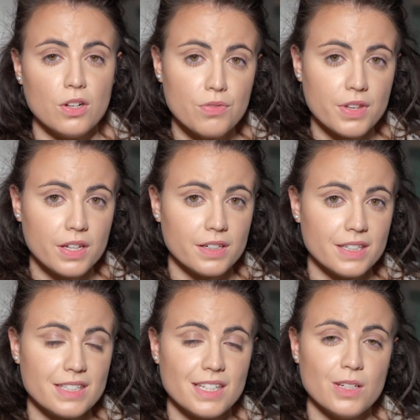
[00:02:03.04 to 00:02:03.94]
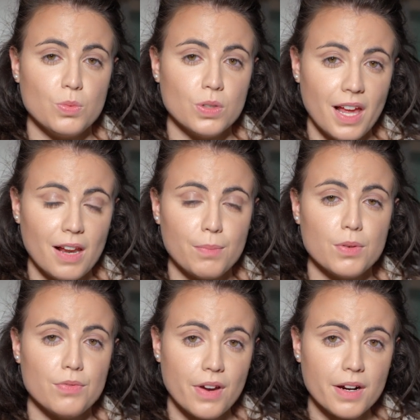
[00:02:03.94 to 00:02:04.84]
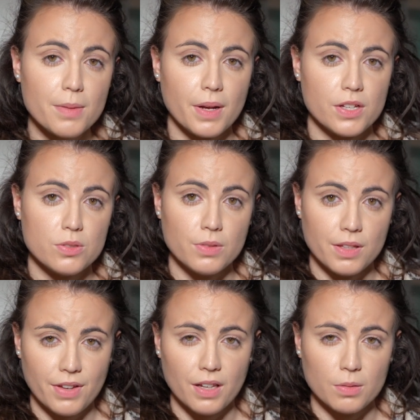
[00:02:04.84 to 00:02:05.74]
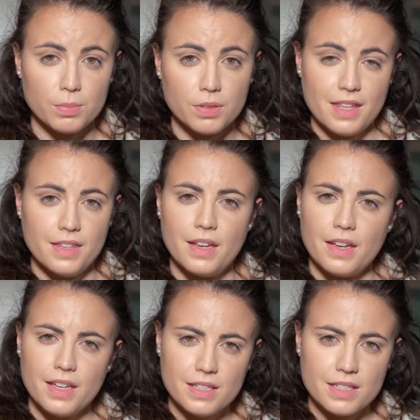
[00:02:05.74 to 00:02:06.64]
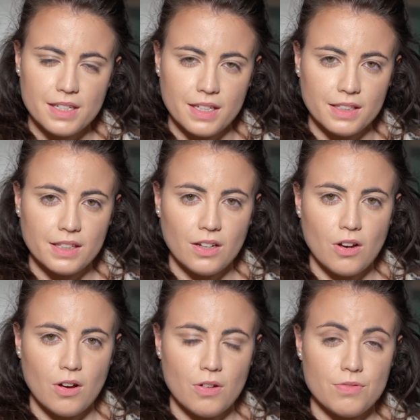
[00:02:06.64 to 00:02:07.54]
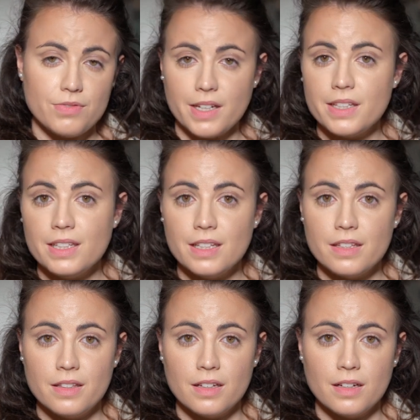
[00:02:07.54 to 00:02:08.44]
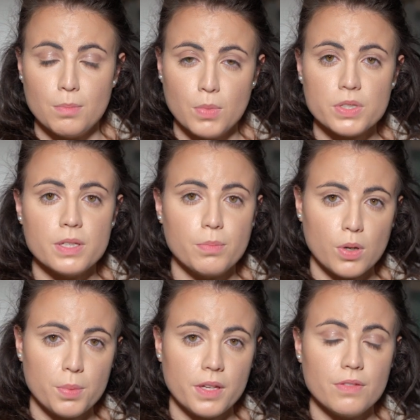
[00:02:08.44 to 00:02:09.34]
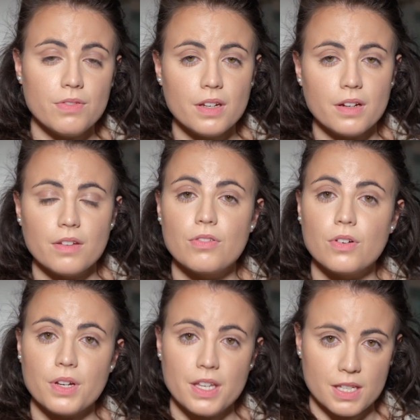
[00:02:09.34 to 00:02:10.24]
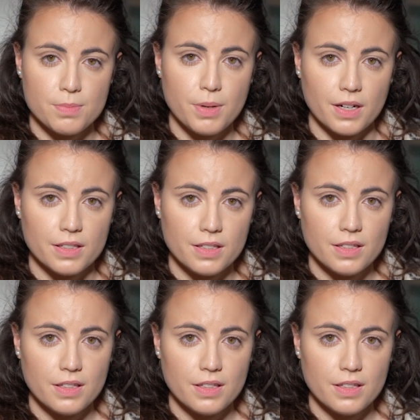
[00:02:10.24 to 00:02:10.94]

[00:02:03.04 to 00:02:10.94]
no fingerings, it will help you very much to develop the instinct of finding the most appropriate fingering for each part.